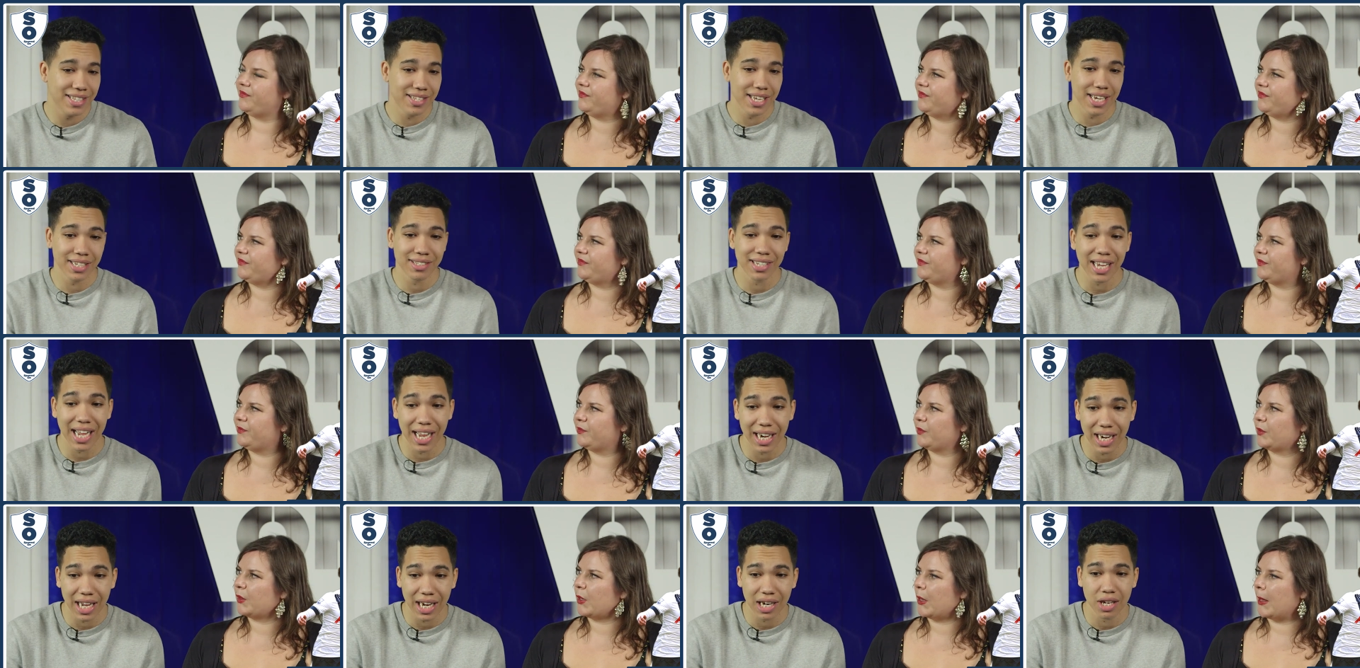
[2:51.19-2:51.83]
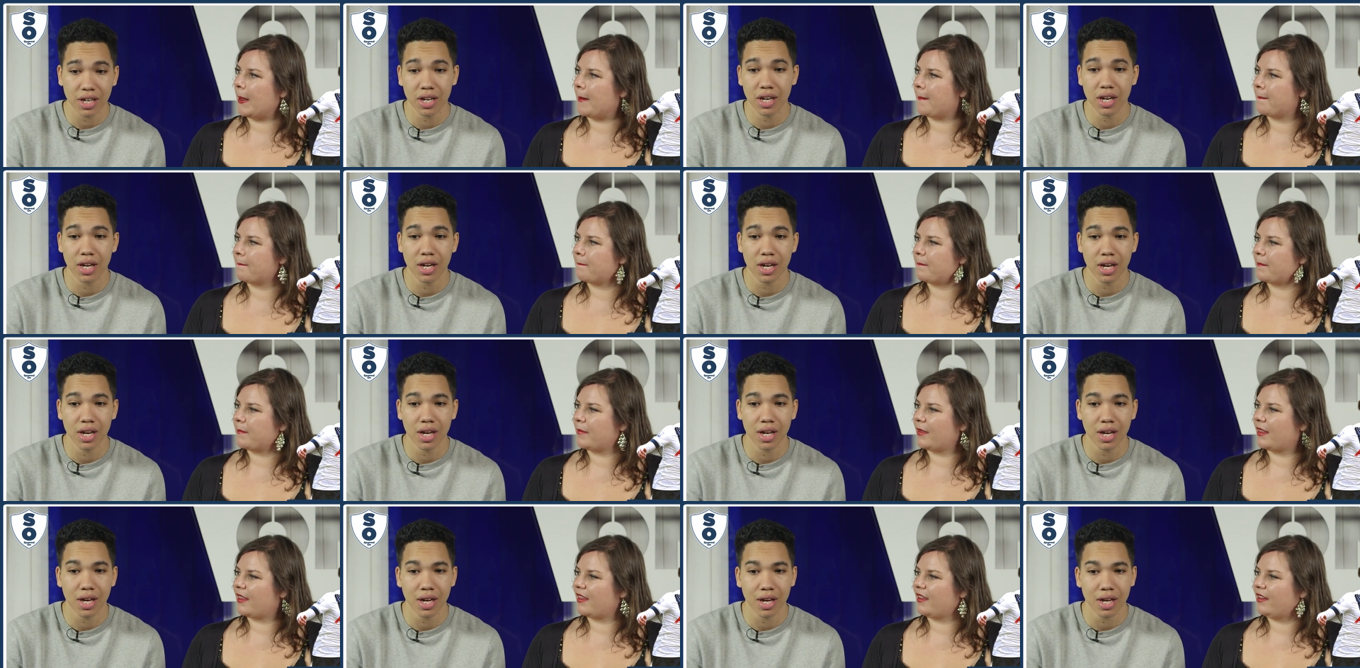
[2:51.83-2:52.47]
Speaker 1: He's there to act like
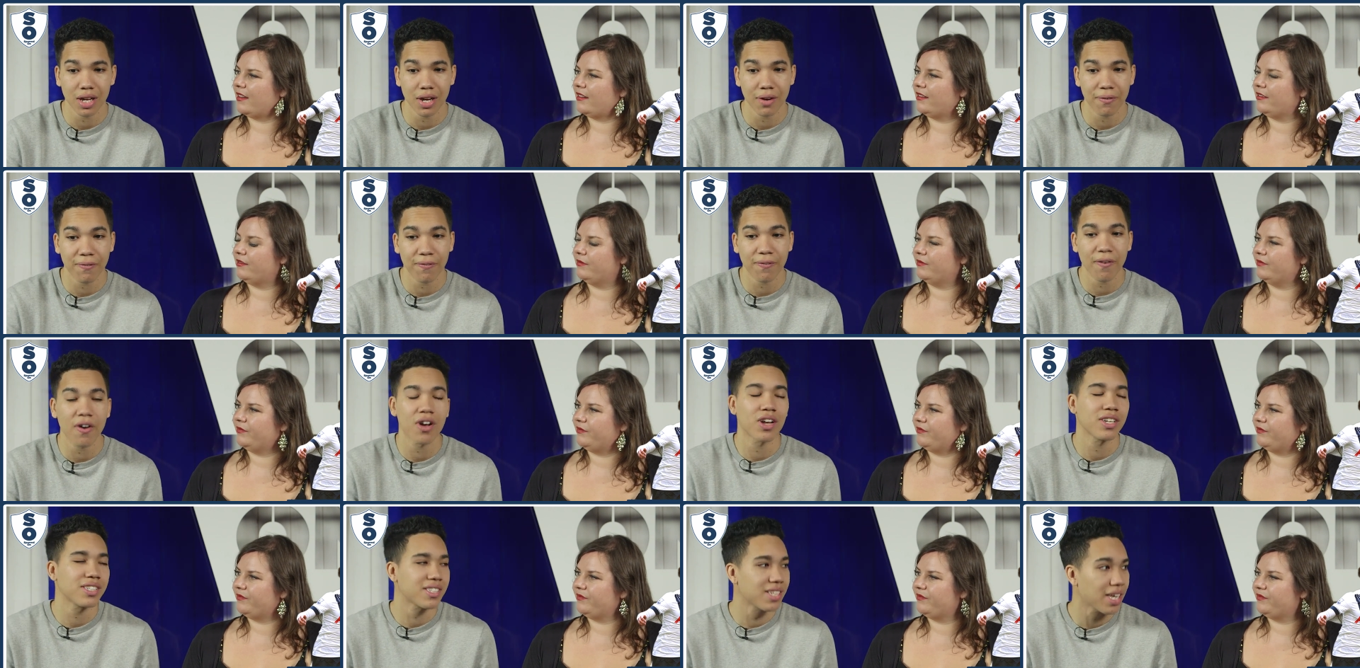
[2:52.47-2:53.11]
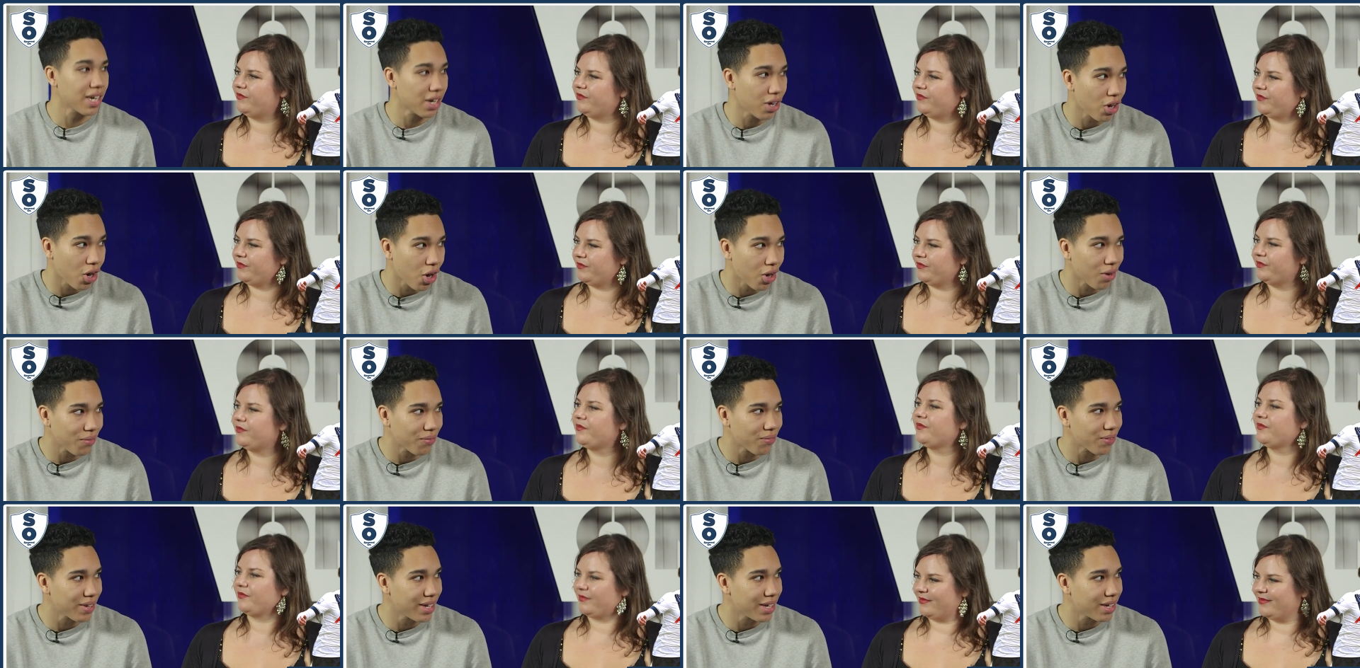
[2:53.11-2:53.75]
a, a, a third centre
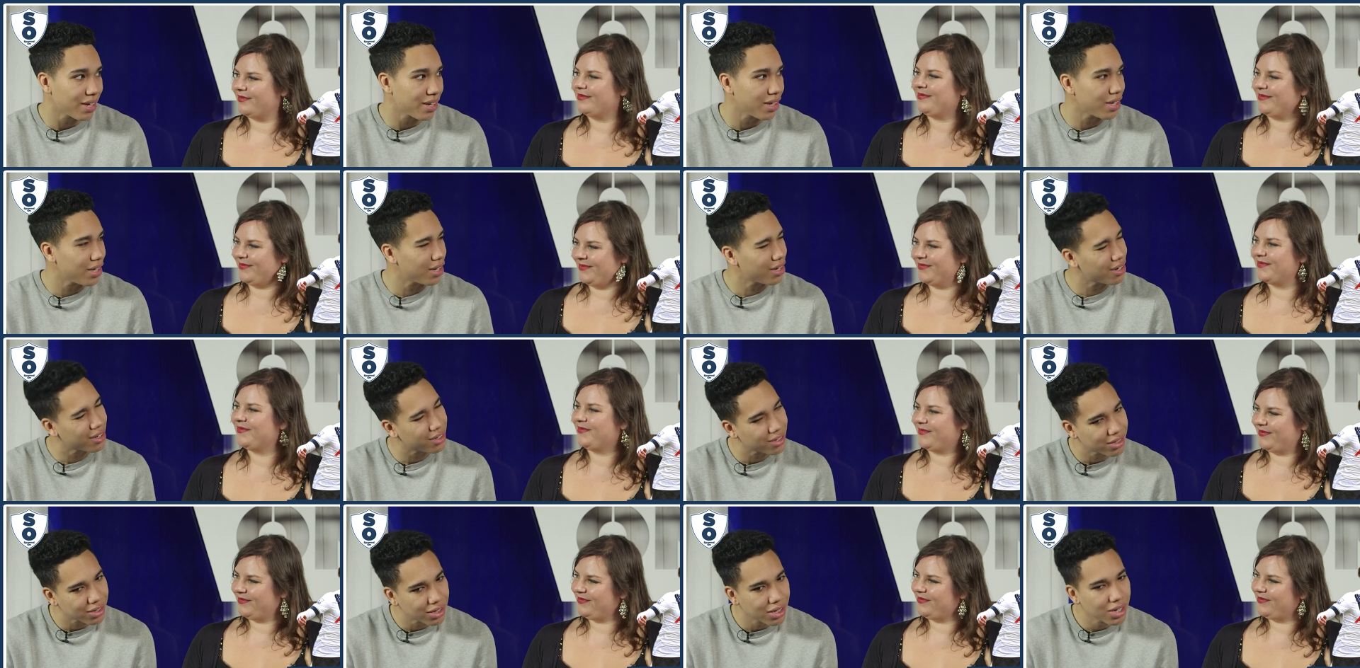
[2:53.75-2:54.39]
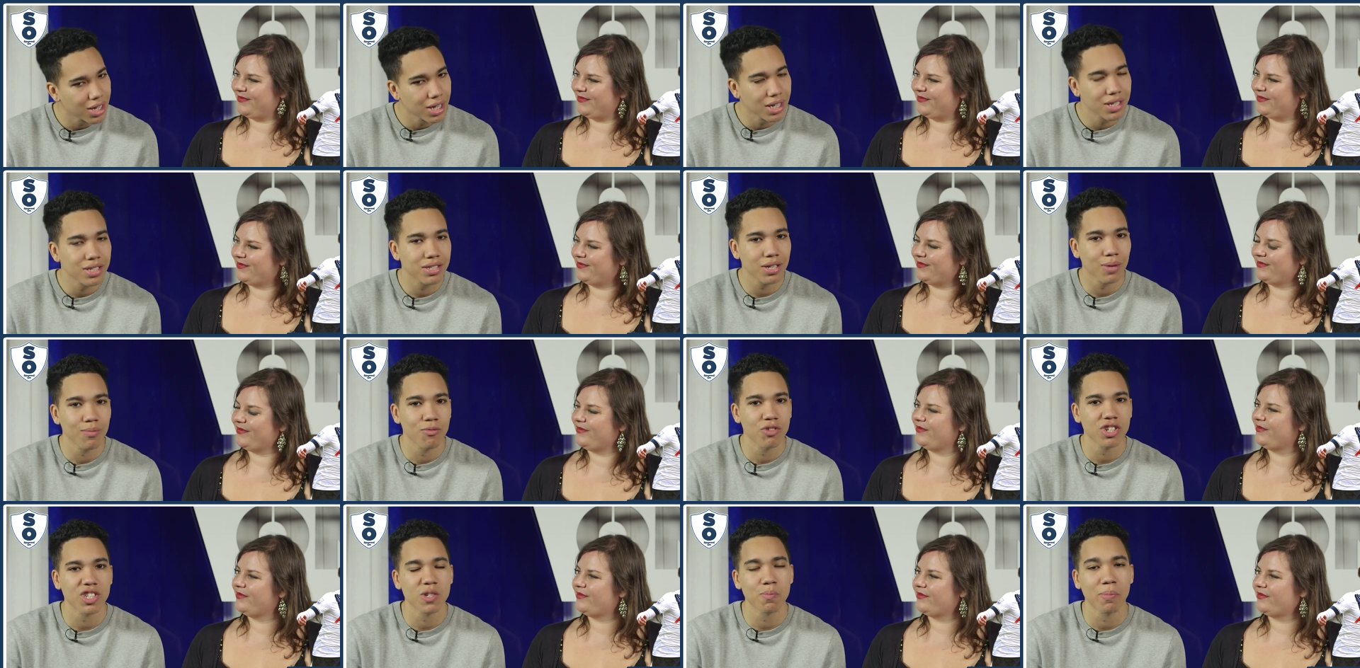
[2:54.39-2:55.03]
half in, in
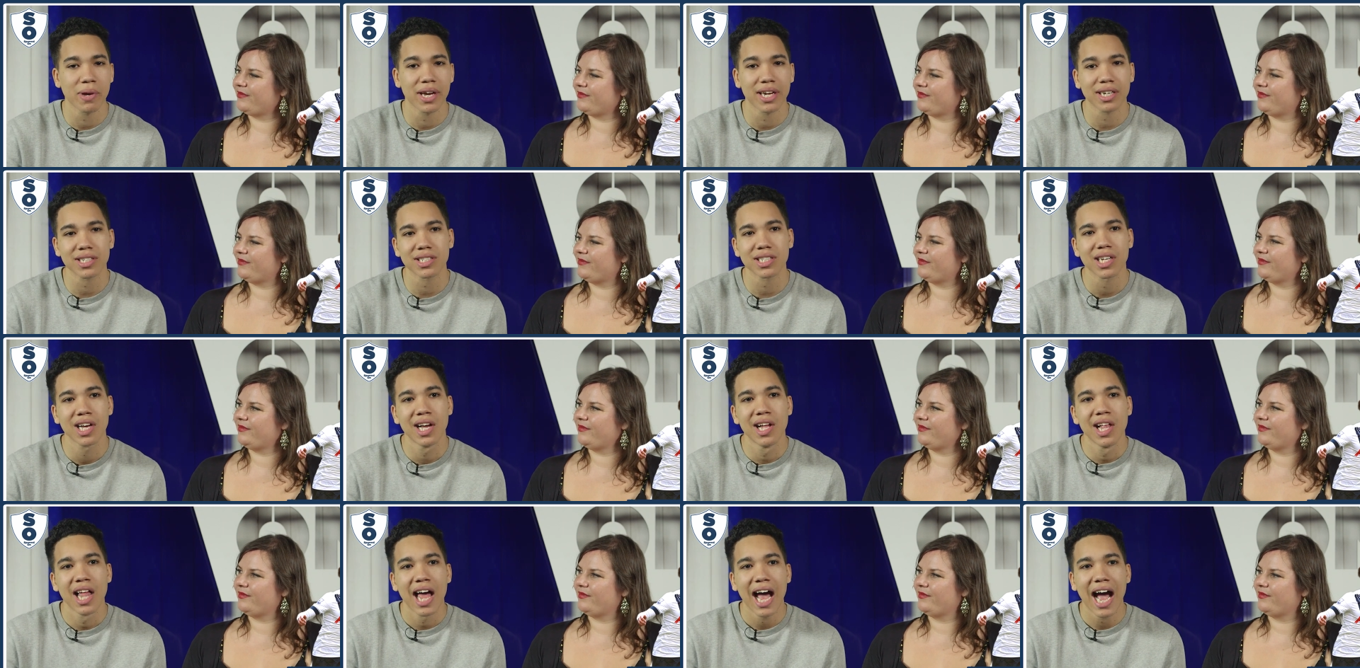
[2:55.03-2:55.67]
some respects.